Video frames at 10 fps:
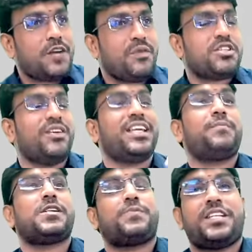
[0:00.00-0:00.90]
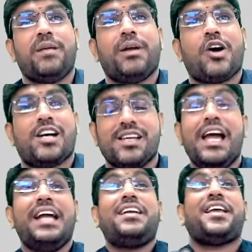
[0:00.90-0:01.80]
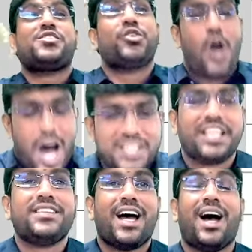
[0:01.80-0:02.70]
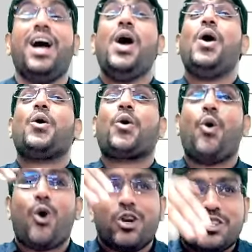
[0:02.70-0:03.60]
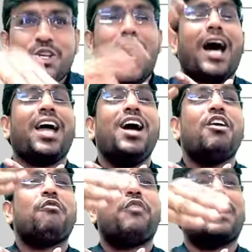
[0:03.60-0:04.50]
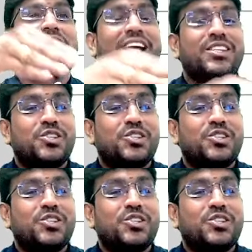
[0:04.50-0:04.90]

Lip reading: from Shivateja's perspective? Because it is not in the course or furtherance